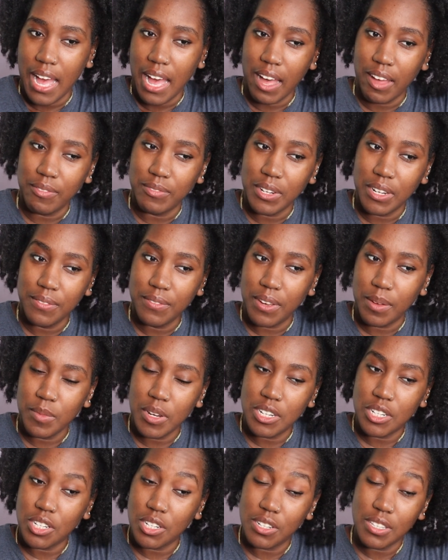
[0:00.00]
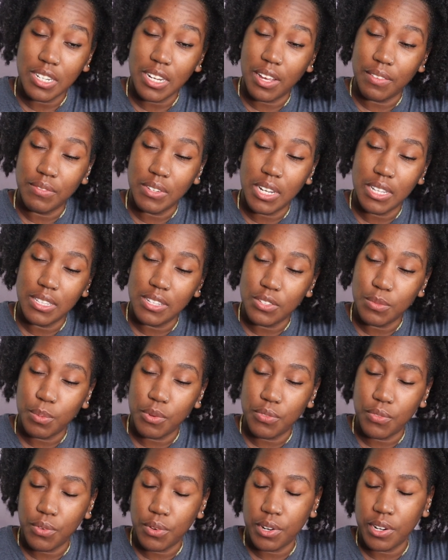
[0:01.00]
I'm not sure that I've done this
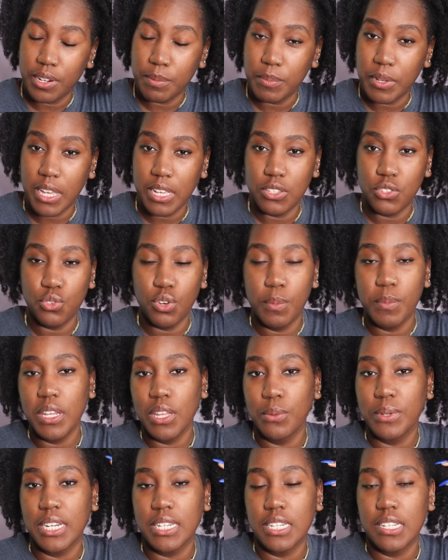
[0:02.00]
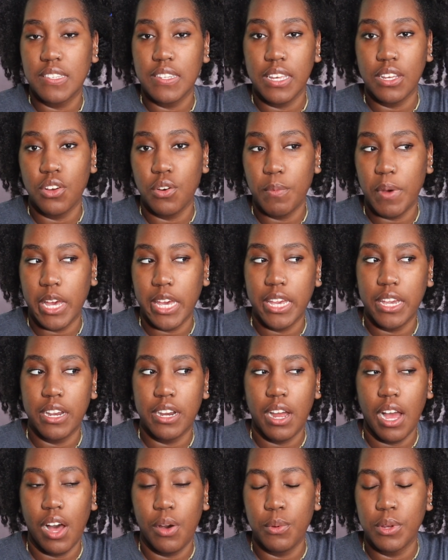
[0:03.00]
before, because normally when I detangle my
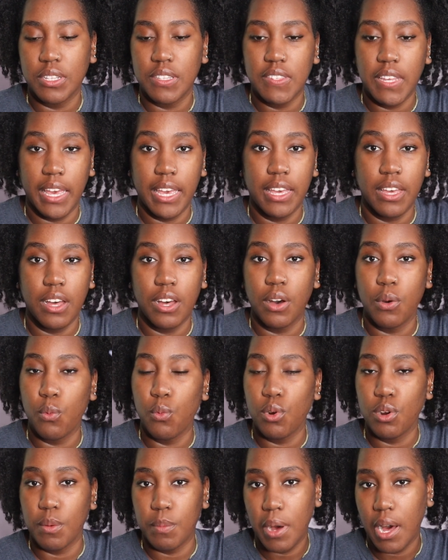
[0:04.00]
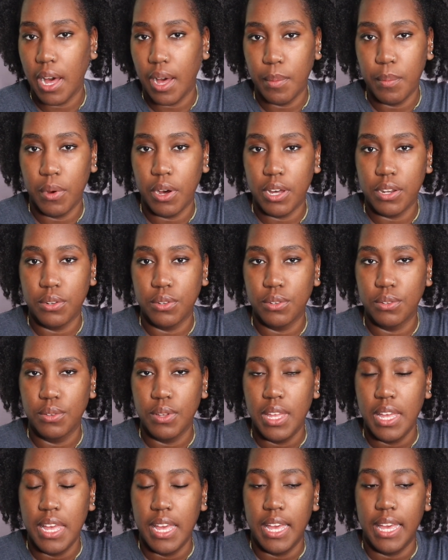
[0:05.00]
hair, I would take a warm hot bottle
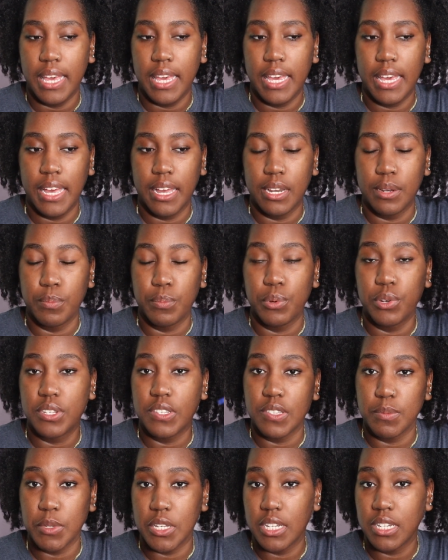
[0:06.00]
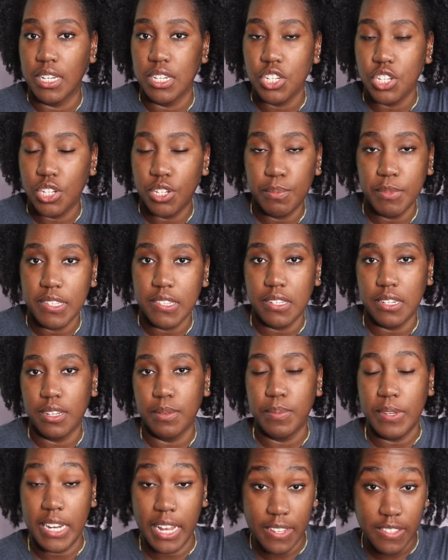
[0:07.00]
and put some conditioner, mix it
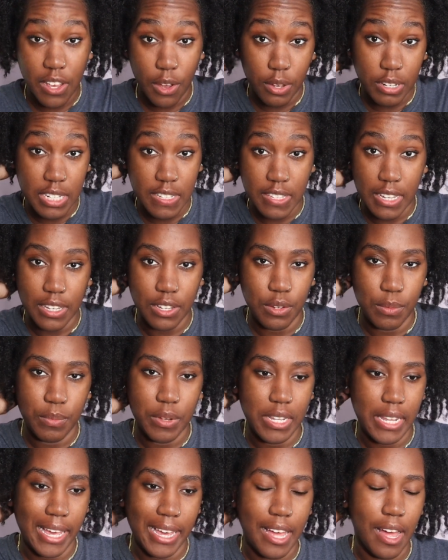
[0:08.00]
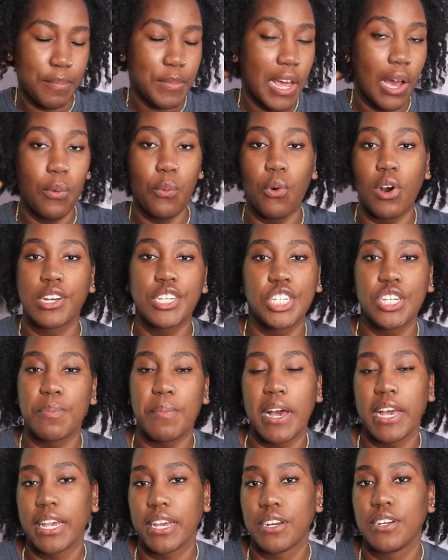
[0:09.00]
up, and that's how I detangle. But like I'm not washing
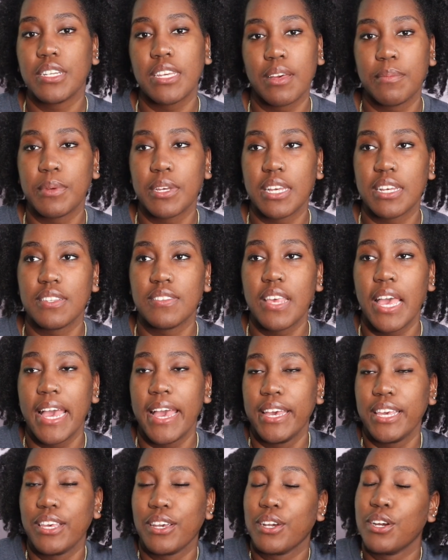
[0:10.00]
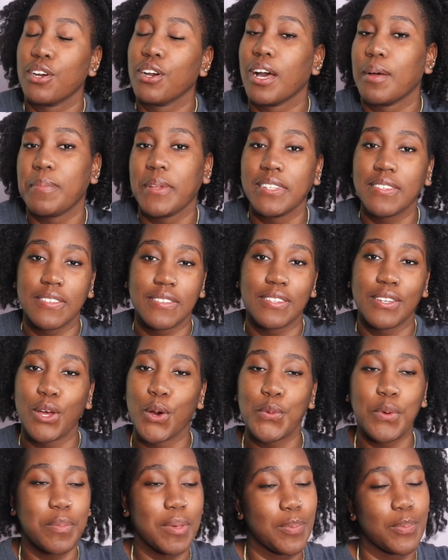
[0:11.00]
my hair yet because your girl got places to
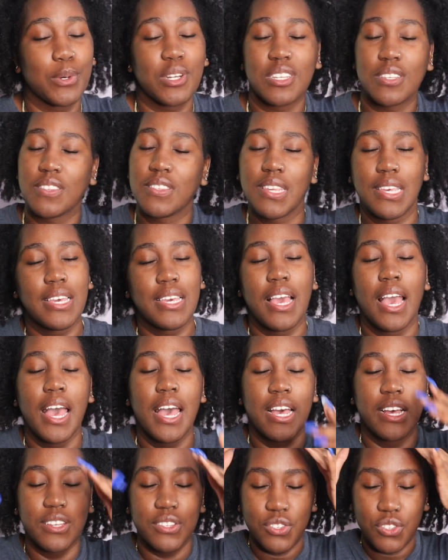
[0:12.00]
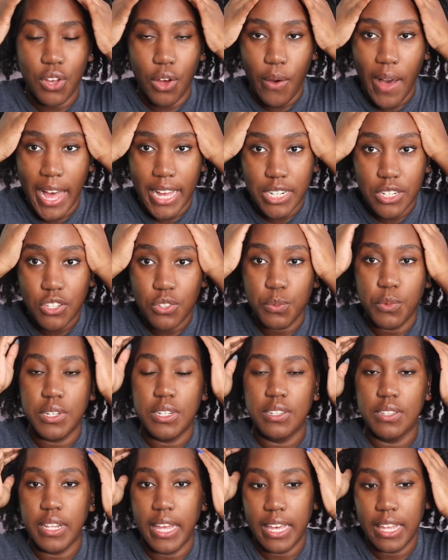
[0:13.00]
go and people to see. So I just want
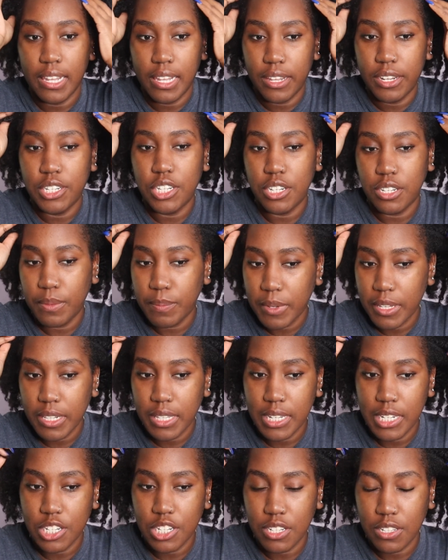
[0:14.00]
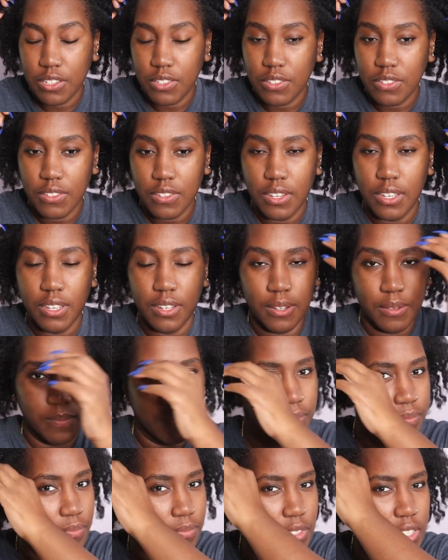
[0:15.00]
to like legitimately just
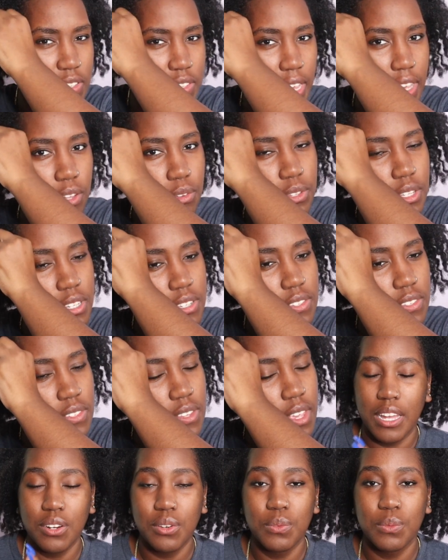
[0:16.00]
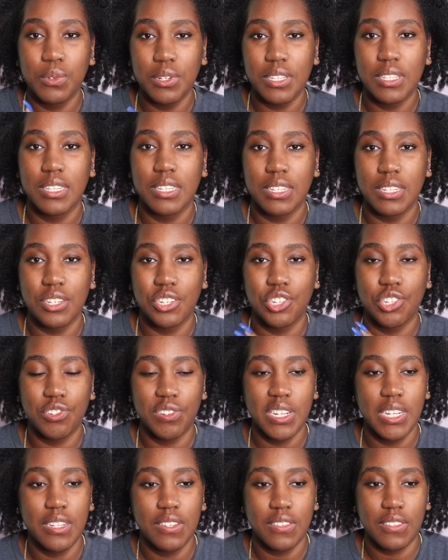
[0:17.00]
detangle this. don't want the
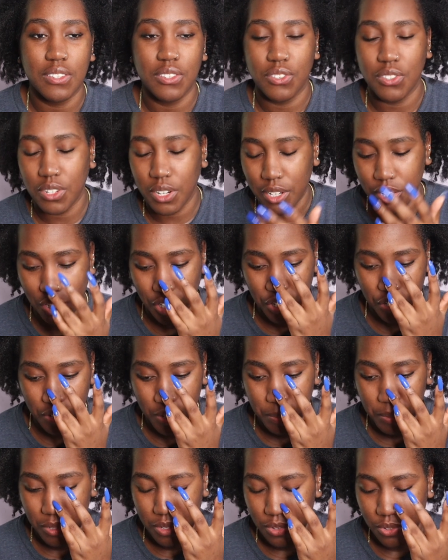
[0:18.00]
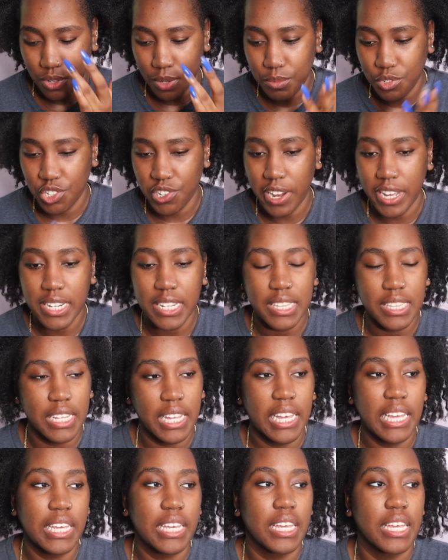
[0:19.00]
strands to start stripping, so I'm trying to
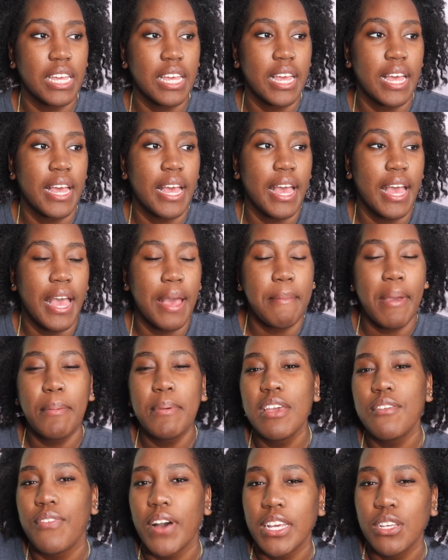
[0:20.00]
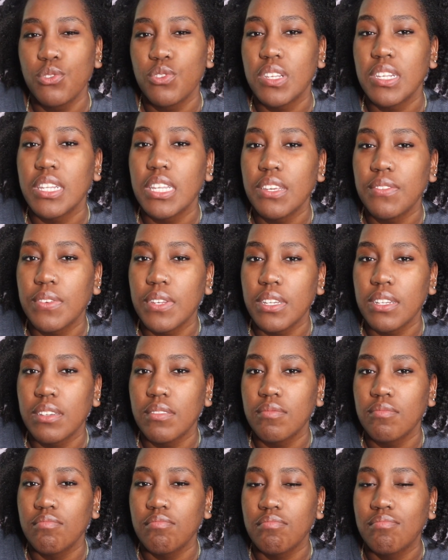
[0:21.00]
think maybe if I use a leave-in.
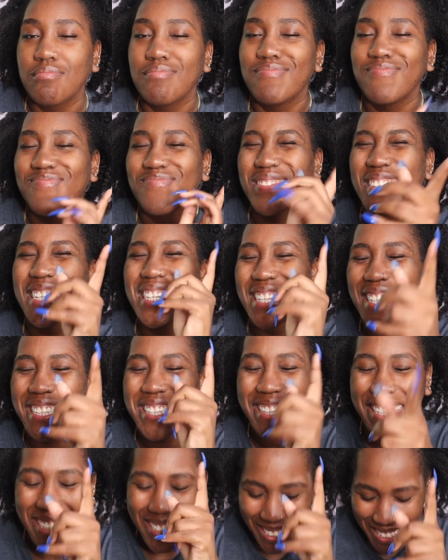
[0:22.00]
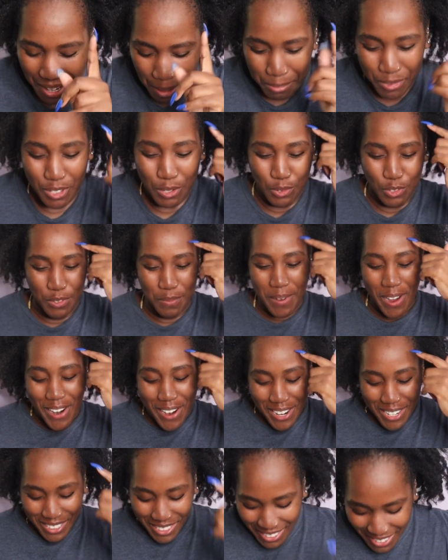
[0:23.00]
I'm so
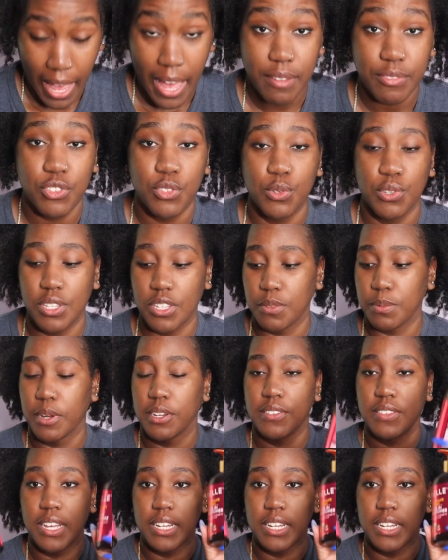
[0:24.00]
smart. I have 2 of these bottles.